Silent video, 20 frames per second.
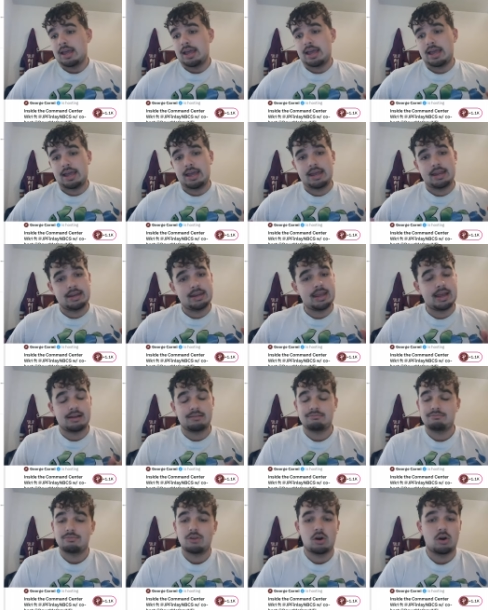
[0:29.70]
And
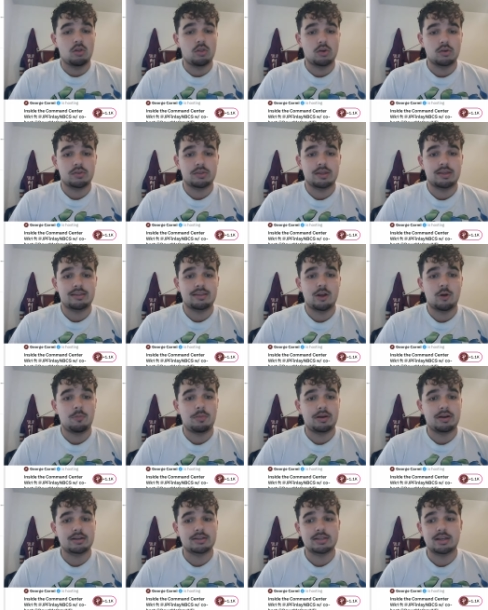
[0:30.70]
yeah, all those things help
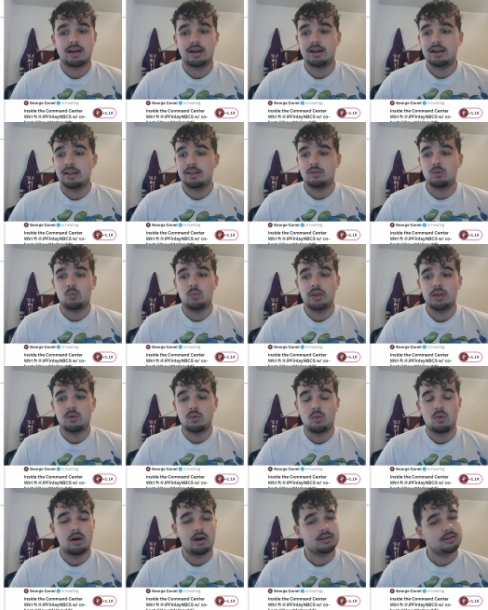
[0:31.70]
out a ton. It's
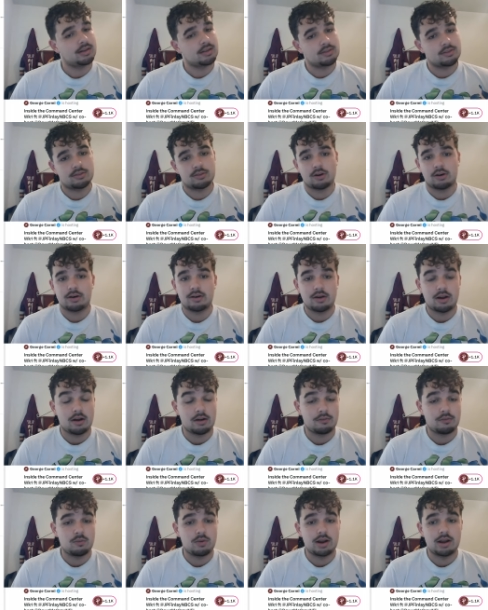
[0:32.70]
week one. Let's start it
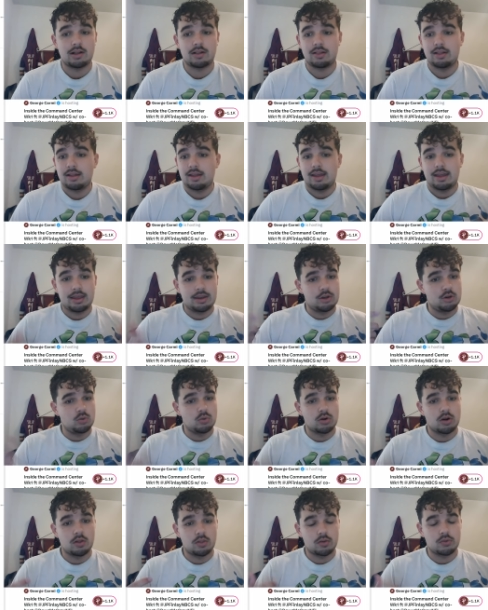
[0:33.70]
off well. And
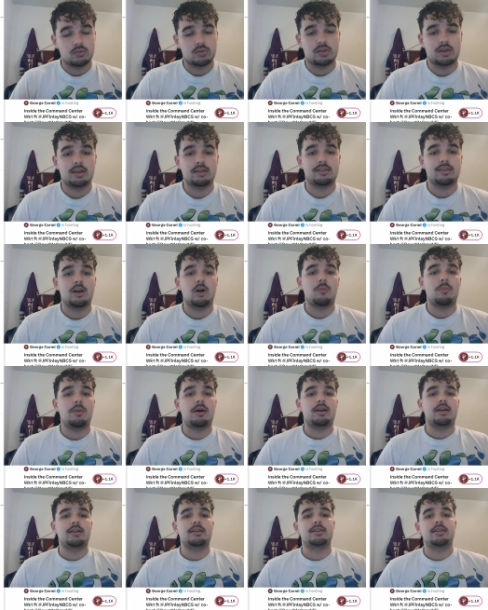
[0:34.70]
doing all those things help
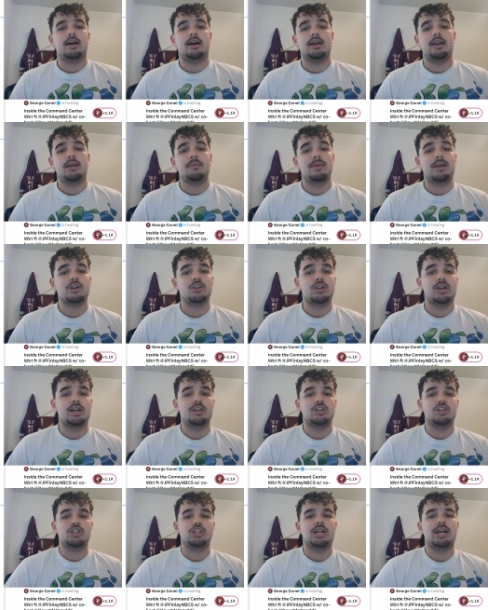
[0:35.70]
out a ton. And make sure you
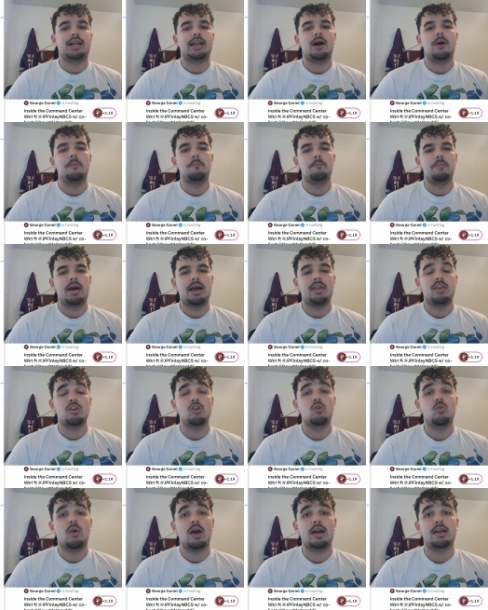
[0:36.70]
guys check out
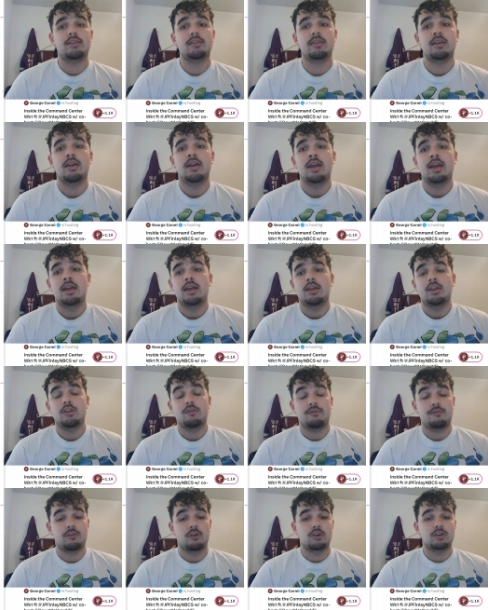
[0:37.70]
BetUS.
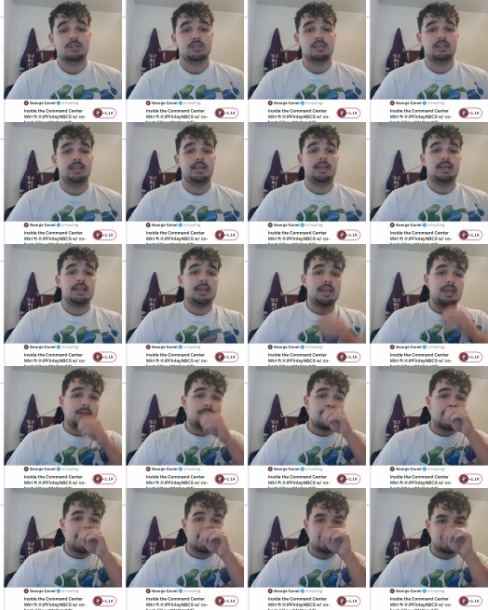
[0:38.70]
First link in
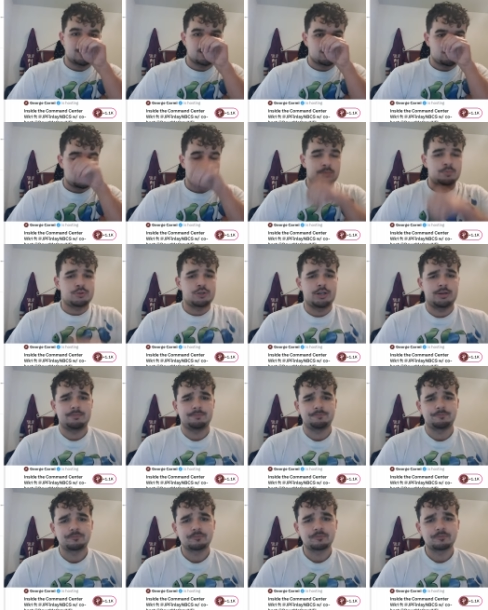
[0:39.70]
that description.